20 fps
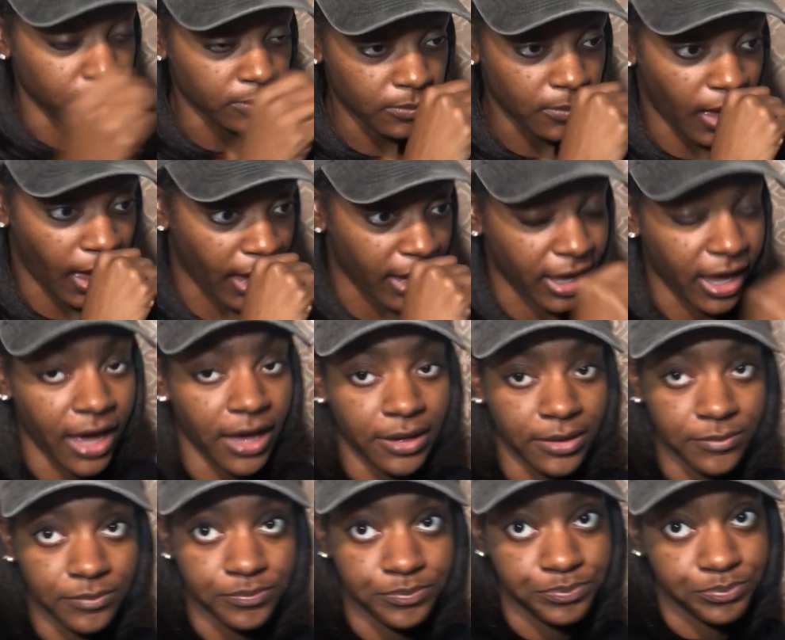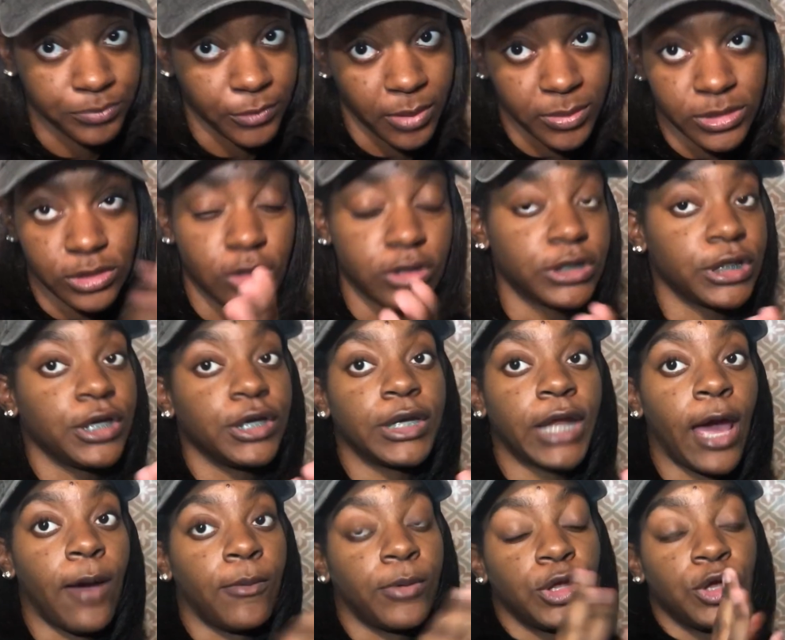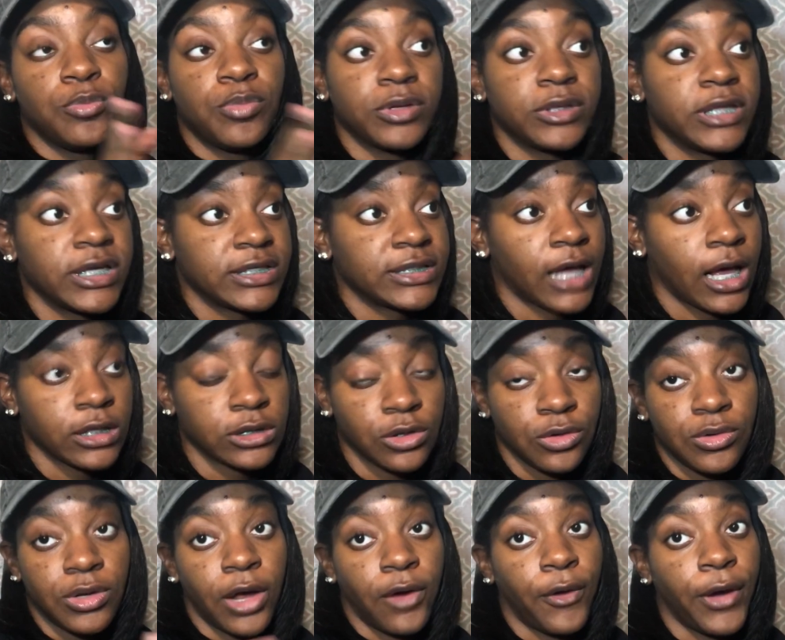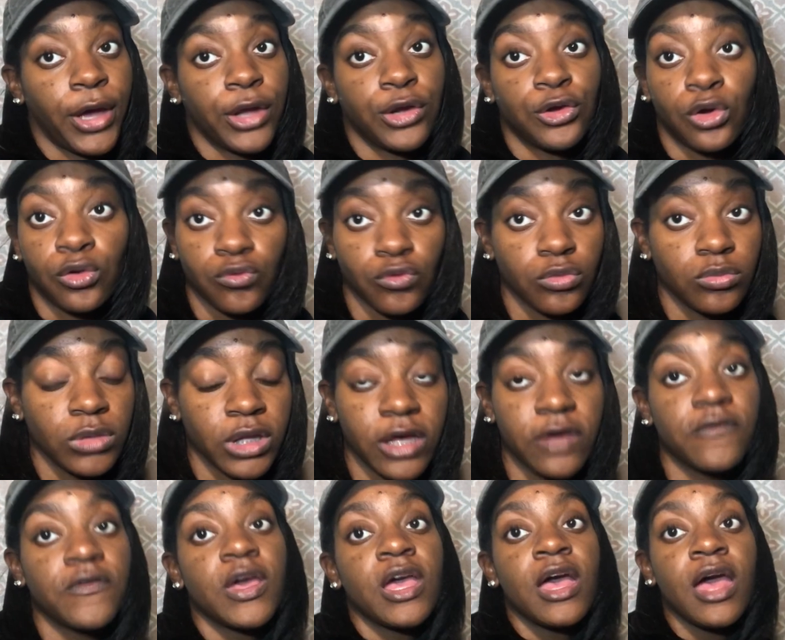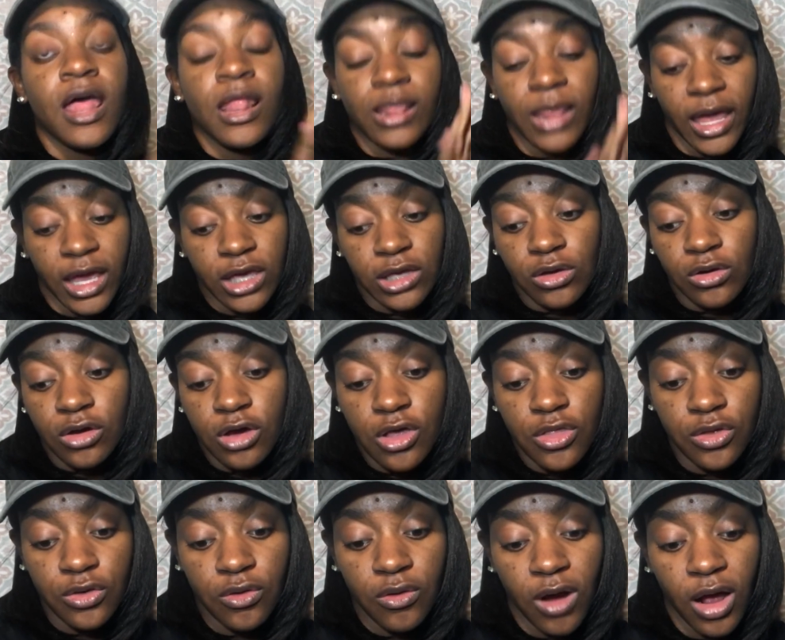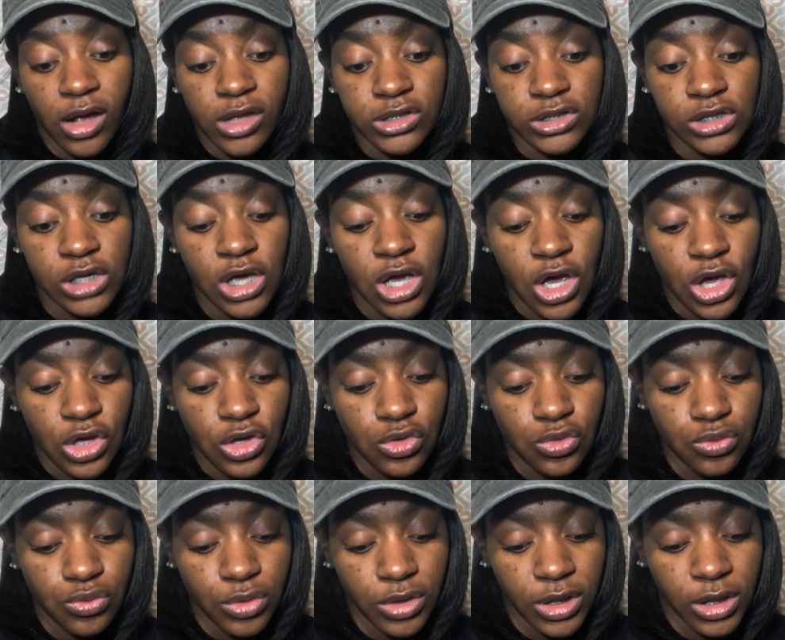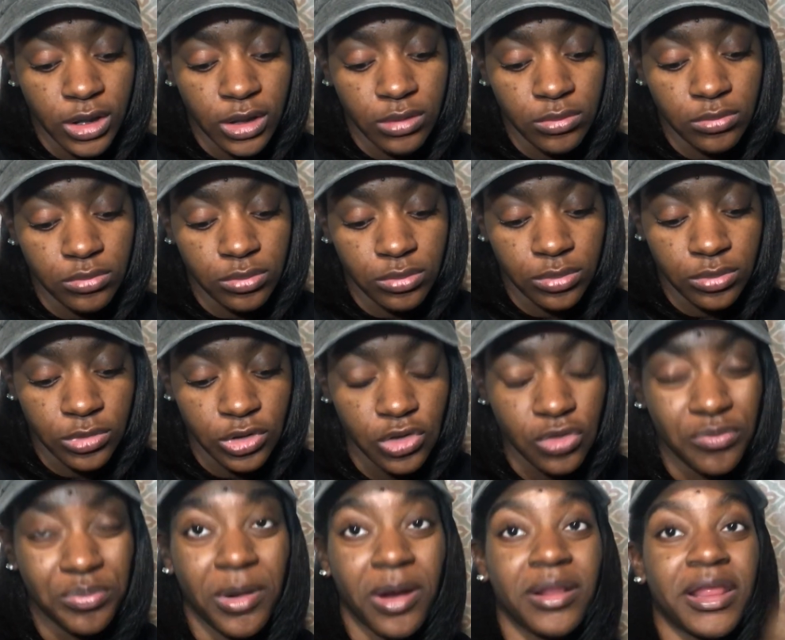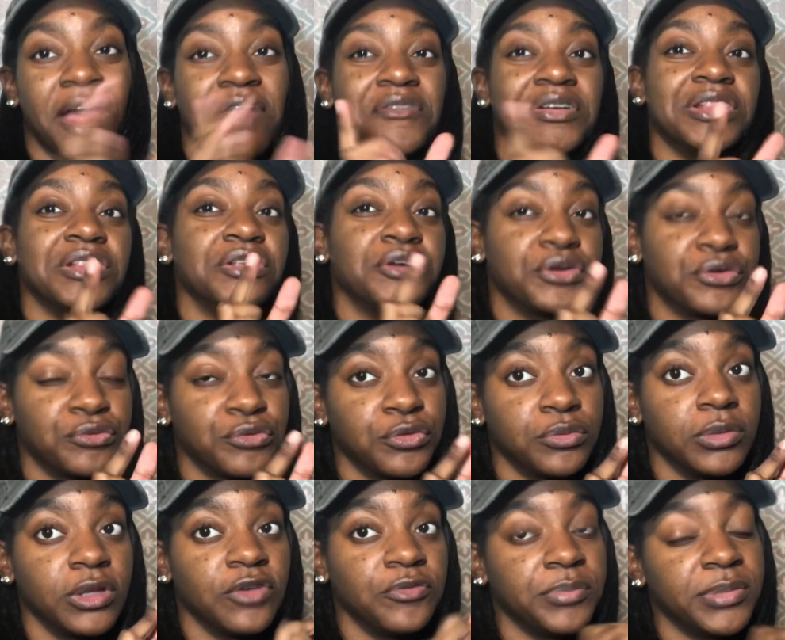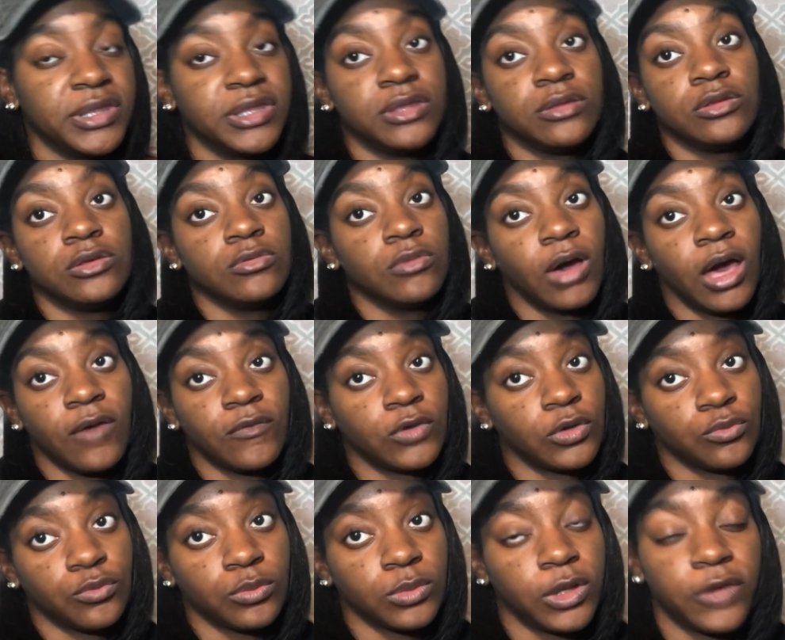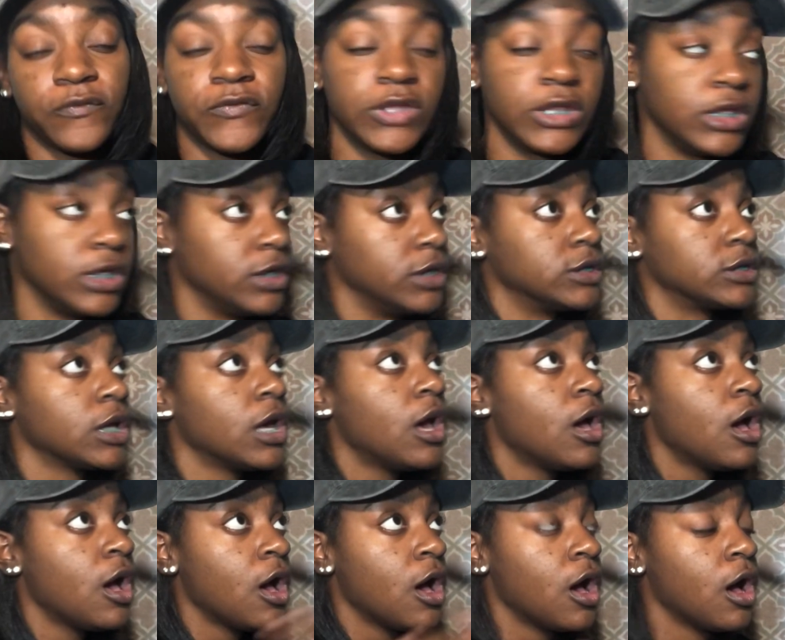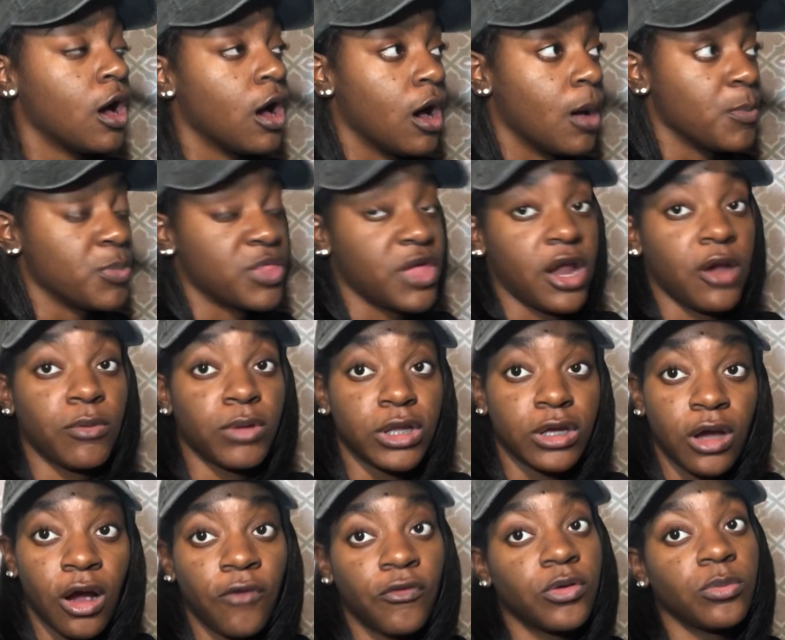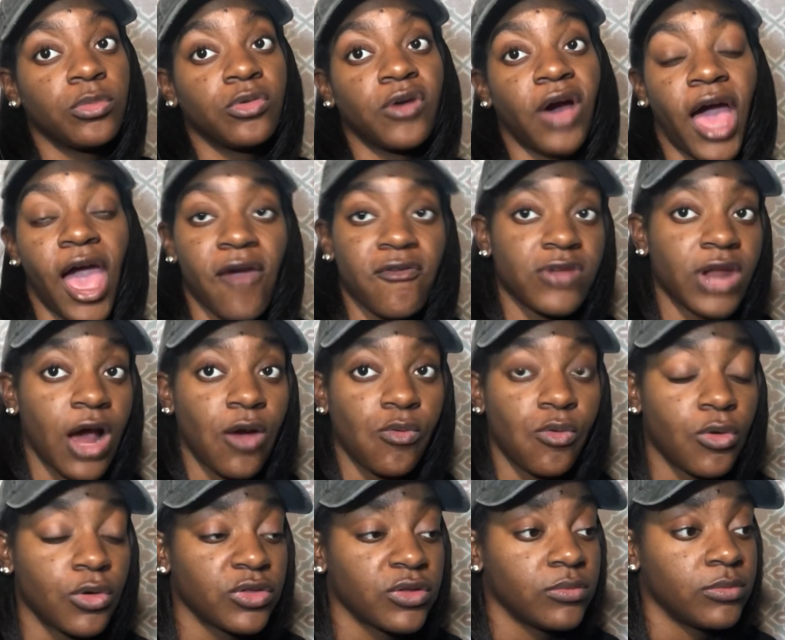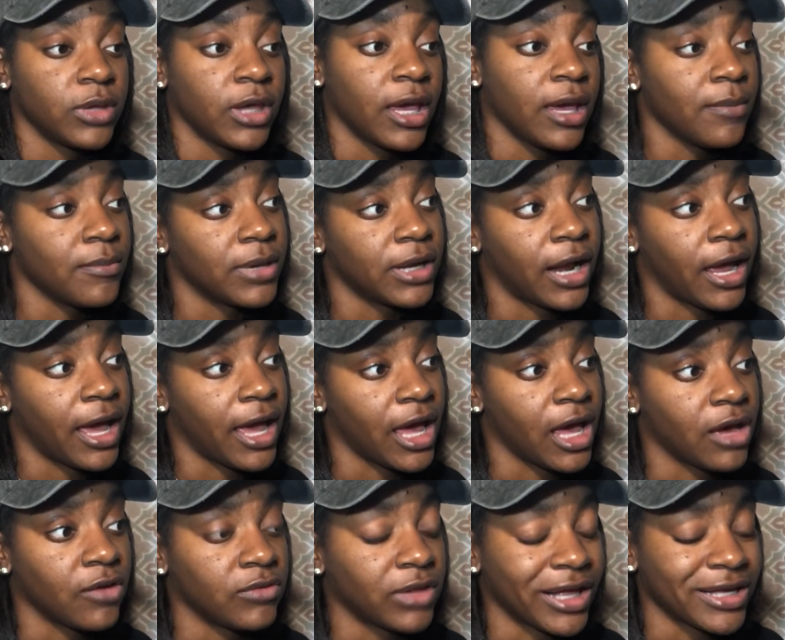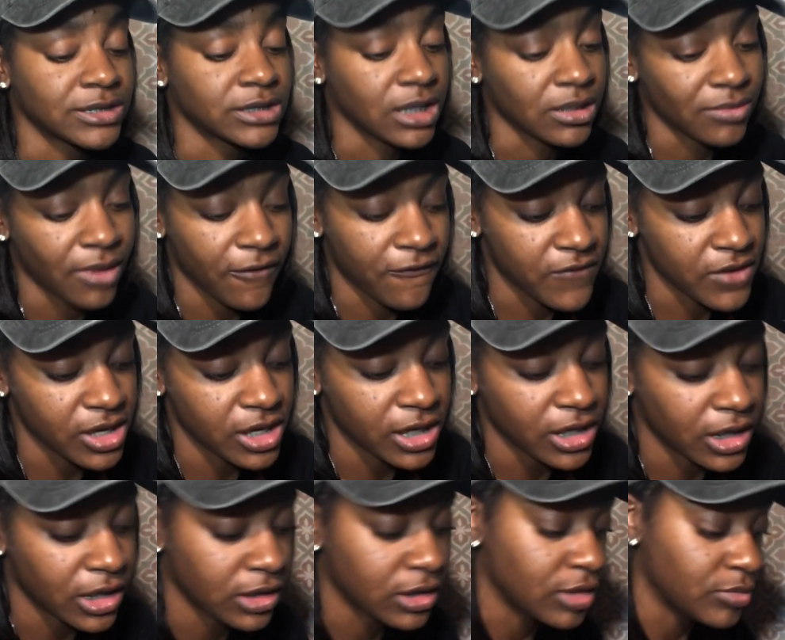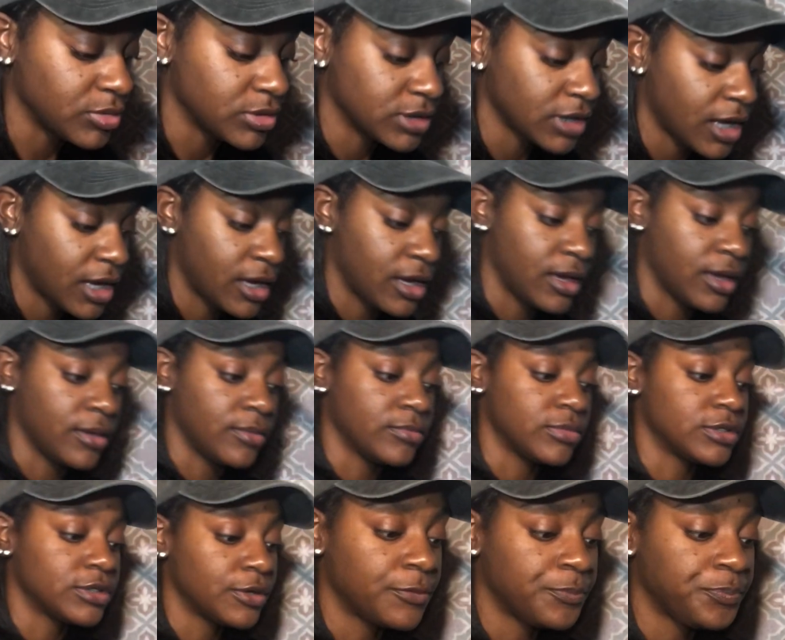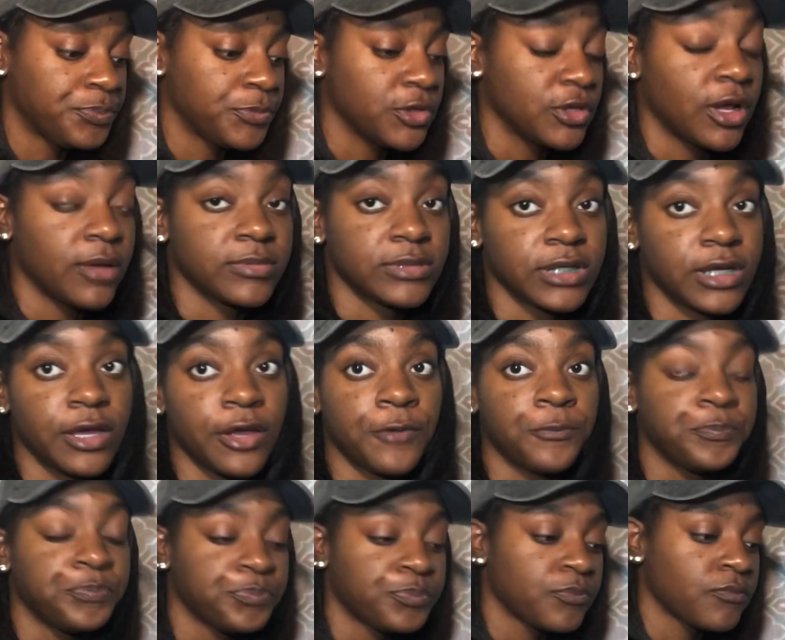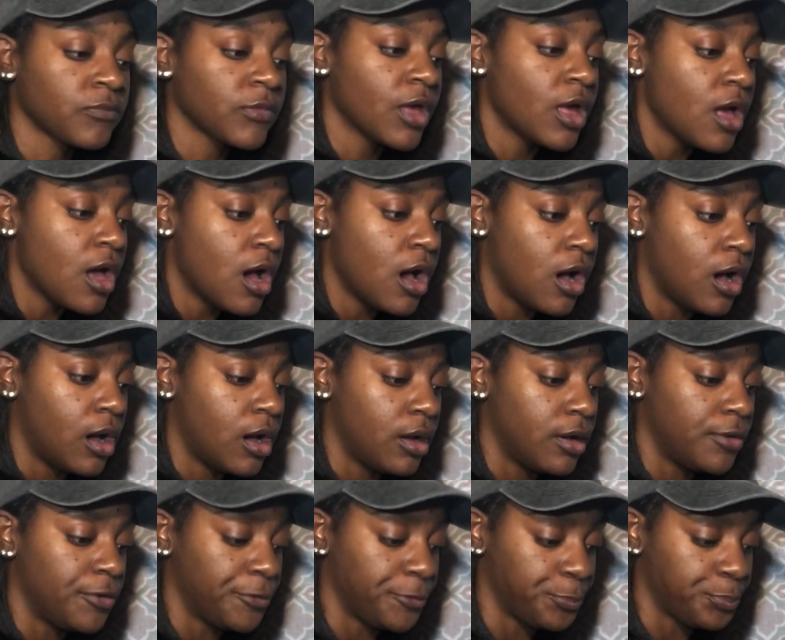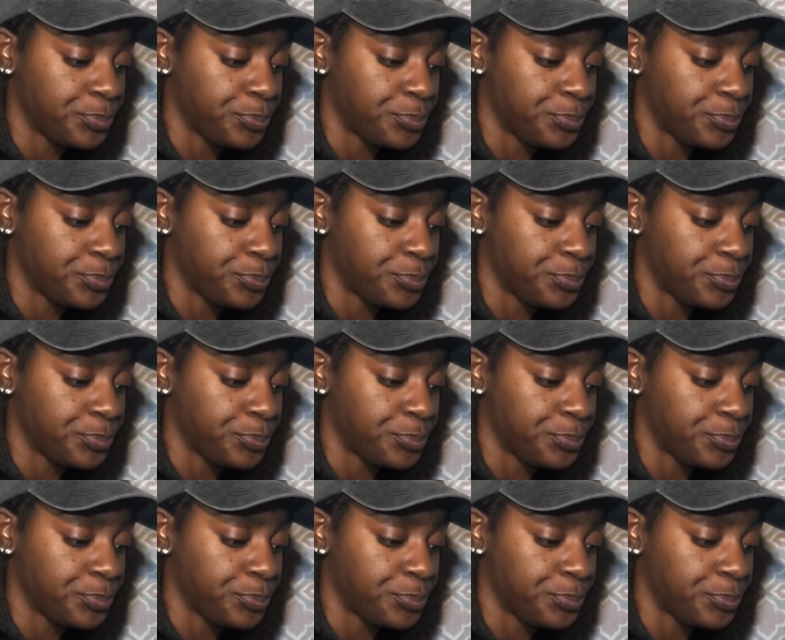I got. I'm just gonna tell you now, when you put thick socks on, you're not gonna have no room left. Like in your other Crocs, you would probably have a little room left. You won't have no room left in these. They're really comfortable. I have not worn them yet, but I have like stuck my feet in a couple times. You know what I'm saying?